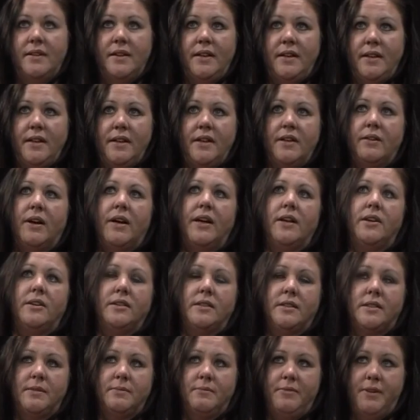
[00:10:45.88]
You know, I
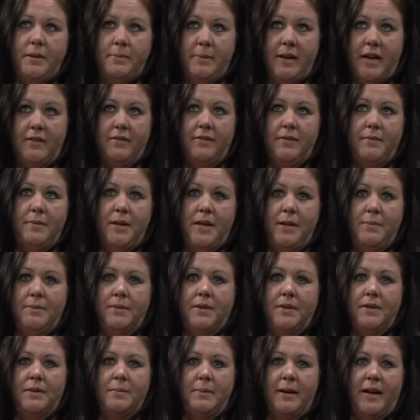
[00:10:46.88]
heard some feedback from
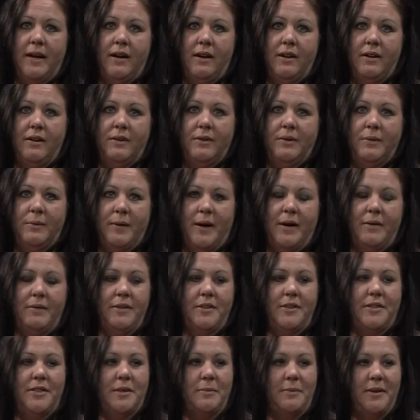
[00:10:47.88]
people about why were
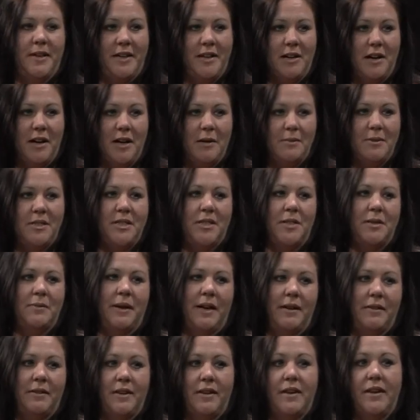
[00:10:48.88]
there so many cops here?
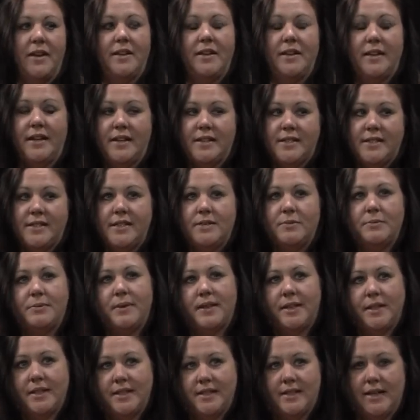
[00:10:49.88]
Why were there? And it's a
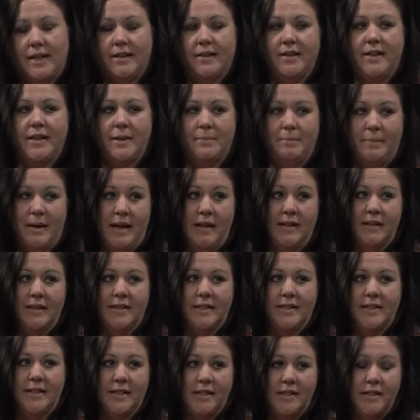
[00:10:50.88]
really delicate
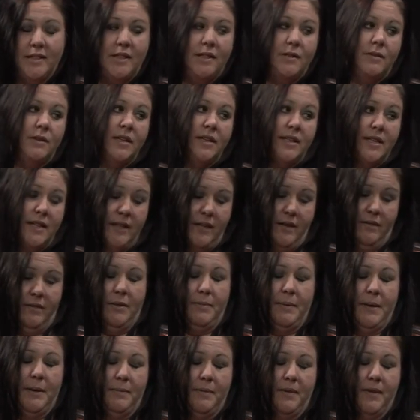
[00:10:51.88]
balance. It's you are dealing
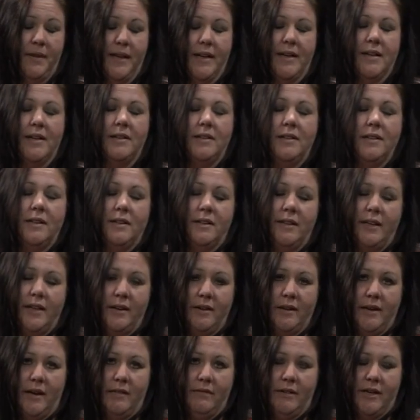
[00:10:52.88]
with people that clearly
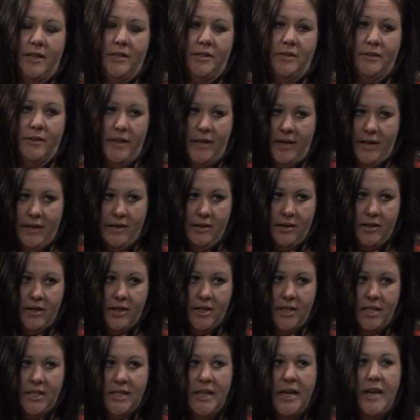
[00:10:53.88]
are not rational
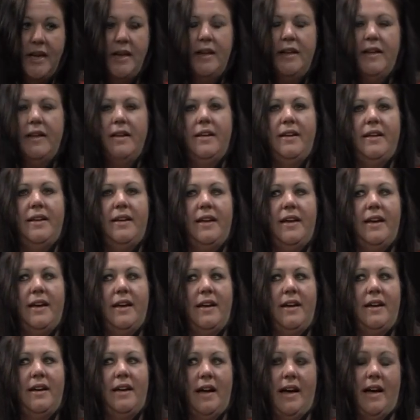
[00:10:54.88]
thinkers. Correct.
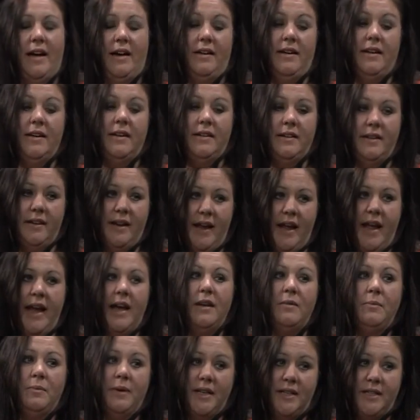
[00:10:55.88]
The ones we were
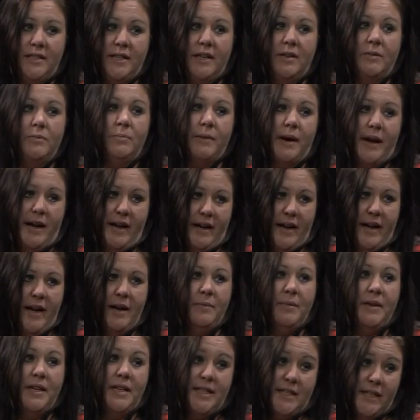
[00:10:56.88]
protesting against. Right. Exactly.
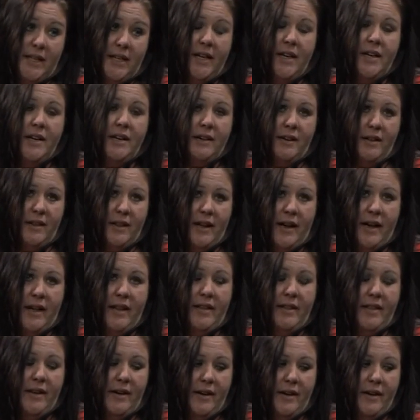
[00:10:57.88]
And we did hear
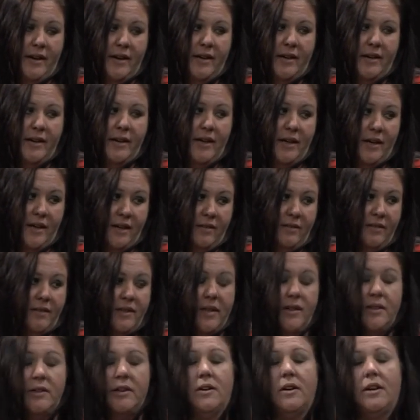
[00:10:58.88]
that there, you know,
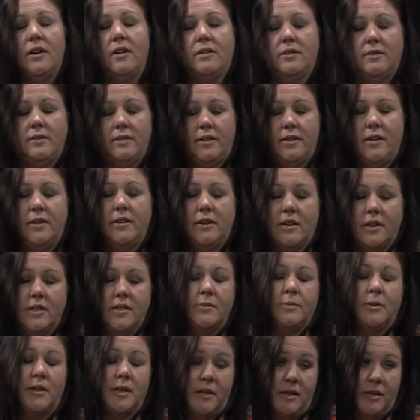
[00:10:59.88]
that there aren't, their
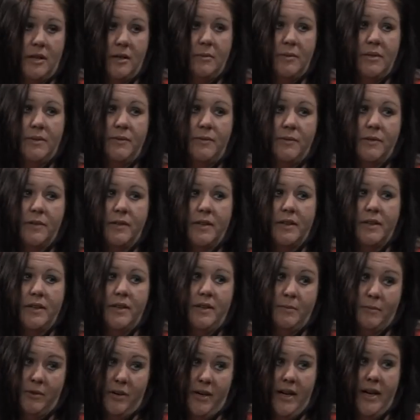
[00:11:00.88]
guards were armed for
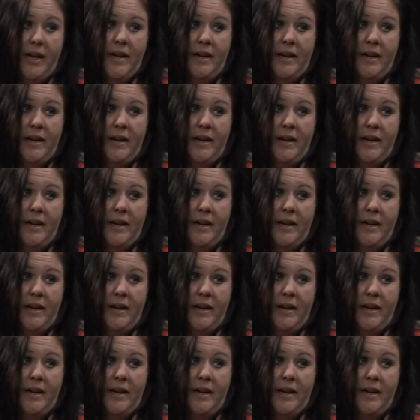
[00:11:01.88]
the morning